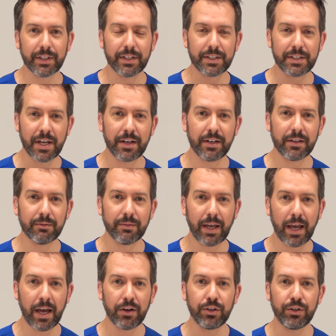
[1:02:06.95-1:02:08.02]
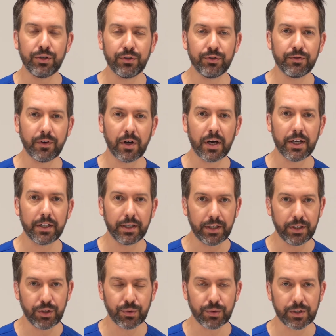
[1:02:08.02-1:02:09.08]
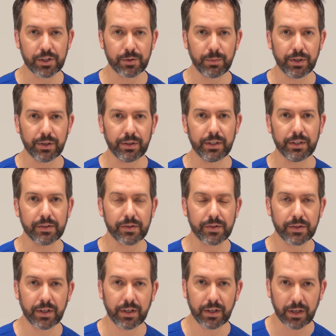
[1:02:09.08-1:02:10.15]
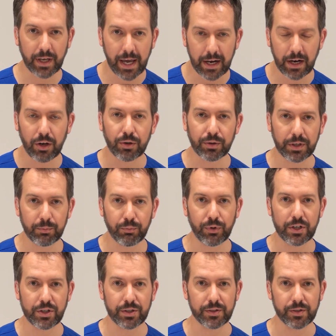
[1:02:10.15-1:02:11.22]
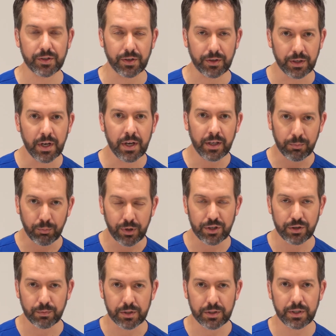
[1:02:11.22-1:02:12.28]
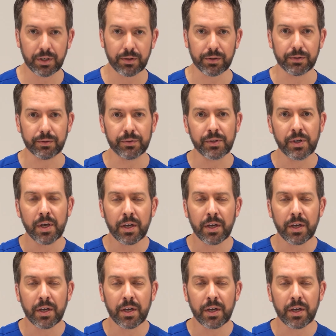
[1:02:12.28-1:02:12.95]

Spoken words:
Tanya, how do you find, in your experience, analogue impressions, so impression materials,